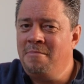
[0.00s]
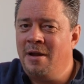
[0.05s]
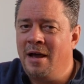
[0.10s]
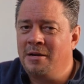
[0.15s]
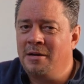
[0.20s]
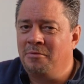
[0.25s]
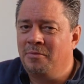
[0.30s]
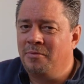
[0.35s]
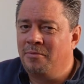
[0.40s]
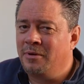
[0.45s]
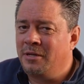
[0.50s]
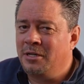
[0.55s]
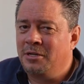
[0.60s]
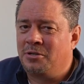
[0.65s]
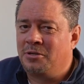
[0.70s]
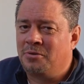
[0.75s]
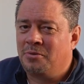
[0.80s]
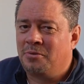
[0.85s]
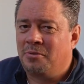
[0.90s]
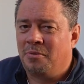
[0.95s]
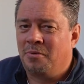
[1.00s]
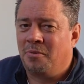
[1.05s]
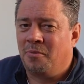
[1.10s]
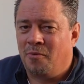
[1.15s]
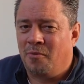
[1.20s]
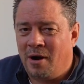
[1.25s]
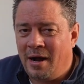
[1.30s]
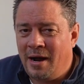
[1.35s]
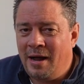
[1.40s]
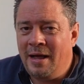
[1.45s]
not really sure
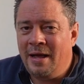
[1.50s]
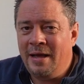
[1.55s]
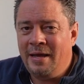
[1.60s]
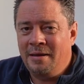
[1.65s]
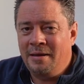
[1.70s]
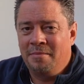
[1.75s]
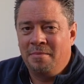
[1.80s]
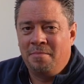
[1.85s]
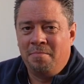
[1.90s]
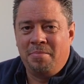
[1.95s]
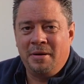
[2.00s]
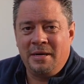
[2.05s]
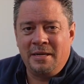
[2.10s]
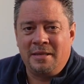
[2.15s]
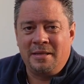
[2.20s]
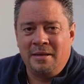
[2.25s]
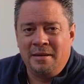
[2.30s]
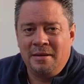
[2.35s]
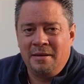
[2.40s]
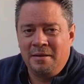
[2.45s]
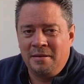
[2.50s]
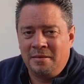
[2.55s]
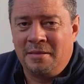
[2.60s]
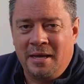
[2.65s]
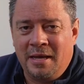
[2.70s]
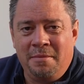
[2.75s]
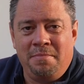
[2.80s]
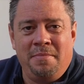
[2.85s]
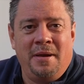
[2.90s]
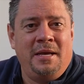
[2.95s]
why, but
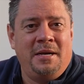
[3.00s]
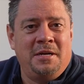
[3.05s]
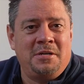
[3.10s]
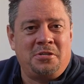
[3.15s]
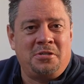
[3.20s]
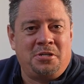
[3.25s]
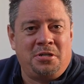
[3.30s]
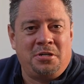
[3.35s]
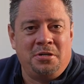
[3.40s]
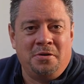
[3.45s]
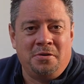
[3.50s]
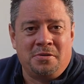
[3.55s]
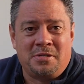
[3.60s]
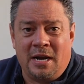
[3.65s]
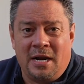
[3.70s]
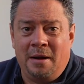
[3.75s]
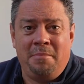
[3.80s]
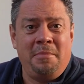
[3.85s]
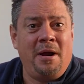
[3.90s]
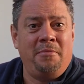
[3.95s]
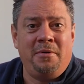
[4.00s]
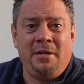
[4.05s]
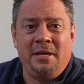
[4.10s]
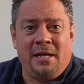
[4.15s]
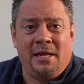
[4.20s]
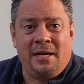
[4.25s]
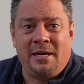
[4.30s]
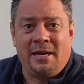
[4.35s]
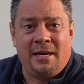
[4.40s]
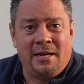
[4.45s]
they made us choose. And I'm not really
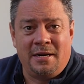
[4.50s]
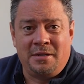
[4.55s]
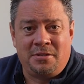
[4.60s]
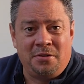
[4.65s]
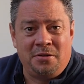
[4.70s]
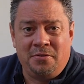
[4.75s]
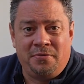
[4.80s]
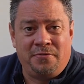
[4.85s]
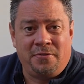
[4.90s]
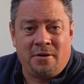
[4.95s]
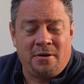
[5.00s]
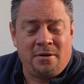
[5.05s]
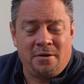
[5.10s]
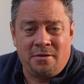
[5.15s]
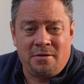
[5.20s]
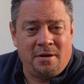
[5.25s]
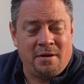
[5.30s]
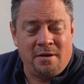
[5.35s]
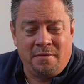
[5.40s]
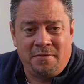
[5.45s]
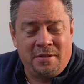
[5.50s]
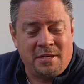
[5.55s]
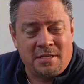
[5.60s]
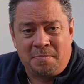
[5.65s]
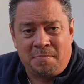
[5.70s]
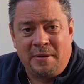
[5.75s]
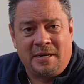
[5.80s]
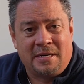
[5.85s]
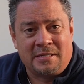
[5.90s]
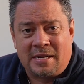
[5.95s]
going to get into far of this
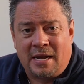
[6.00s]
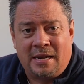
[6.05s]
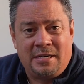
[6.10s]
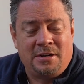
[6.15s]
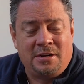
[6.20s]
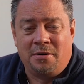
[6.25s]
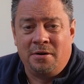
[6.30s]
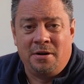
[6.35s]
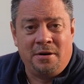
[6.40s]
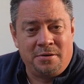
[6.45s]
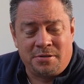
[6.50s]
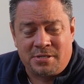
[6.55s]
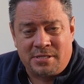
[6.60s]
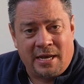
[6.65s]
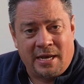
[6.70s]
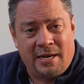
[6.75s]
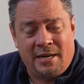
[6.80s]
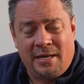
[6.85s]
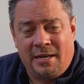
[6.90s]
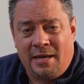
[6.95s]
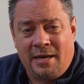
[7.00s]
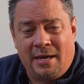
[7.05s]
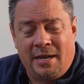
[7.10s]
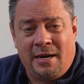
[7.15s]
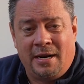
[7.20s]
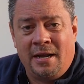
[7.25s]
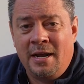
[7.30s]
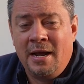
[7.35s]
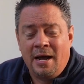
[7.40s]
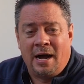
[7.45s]
because I don't understand it,
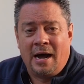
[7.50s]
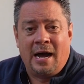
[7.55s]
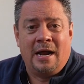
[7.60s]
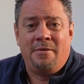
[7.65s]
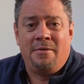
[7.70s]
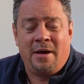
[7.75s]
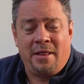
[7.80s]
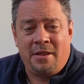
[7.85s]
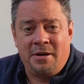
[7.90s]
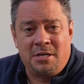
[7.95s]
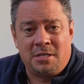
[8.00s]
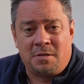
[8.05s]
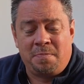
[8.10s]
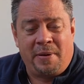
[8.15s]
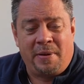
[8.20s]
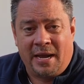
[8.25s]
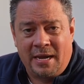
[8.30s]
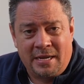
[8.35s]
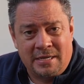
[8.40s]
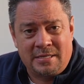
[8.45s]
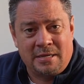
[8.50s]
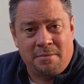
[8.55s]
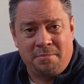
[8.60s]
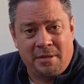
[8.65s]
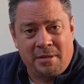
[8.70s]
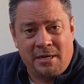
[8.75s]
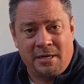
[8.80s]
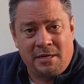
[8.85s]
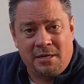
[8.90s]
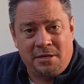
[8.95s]
and I'd rather just pay
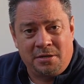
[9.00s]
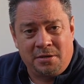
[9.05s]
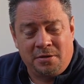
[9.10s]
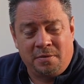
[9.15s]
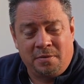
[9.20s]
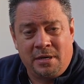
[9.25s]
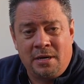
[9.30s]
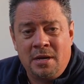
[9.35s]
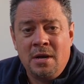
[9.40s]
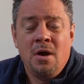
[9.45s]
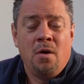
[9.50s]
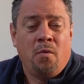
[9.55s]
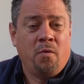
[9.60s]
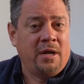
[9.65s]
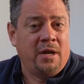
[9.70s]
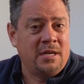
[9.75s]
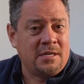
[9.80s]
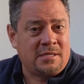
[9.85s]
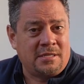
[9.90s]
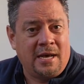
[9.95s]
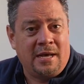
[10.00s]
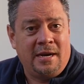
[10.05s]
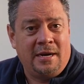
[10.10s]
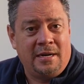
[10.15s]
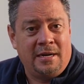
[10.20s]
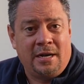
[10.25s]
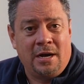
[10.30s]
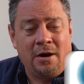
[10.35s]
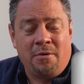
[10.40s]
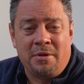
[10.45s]
somebody to do it. We decided
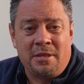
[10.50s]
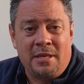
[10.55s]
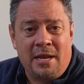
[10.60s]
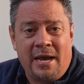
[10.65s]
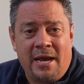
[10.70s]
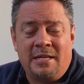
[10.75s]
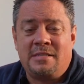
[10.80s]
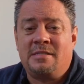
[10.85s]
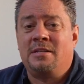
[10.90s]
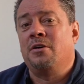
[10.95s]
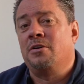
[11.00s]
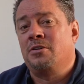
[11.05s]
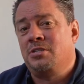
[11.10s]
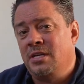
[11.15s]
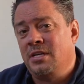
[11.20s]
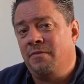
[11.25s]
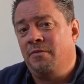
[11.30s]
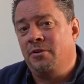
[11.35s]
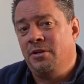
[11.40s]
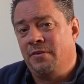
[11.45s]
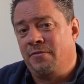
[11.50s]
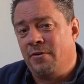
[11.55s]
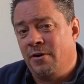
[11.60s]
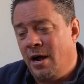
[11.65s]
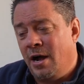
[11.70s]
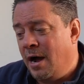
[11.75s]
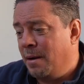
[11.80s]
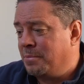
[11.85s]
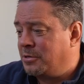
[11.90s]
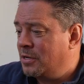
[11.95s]
to go with Nate's. There are several different
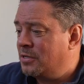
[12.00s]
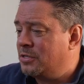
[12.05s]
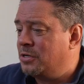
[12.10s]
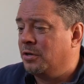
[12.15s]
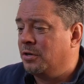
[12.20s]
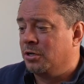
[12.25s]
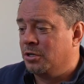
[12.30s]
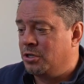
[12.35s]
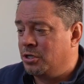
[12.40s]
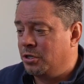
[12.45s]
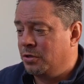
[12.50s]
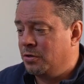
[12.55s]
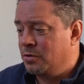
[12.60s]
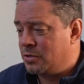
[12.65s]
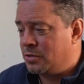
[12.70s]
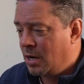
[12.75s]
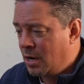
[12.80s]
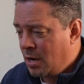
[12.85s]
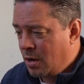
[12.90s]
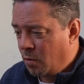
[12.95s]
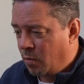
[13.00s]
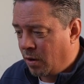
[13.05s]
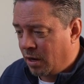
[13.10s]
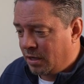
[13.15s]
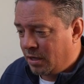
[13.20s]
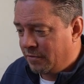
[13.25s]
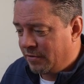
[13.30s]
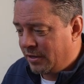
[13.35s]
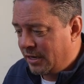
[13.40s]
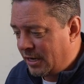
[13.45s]
options you can choose while
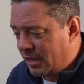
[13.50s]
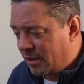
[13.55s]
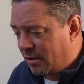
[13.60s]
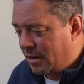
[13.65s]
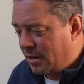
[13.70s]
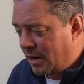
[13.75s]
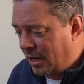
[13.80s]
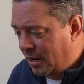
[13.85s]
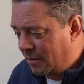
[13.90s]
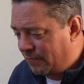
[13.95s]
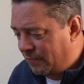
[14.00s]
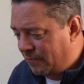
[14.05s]
living here in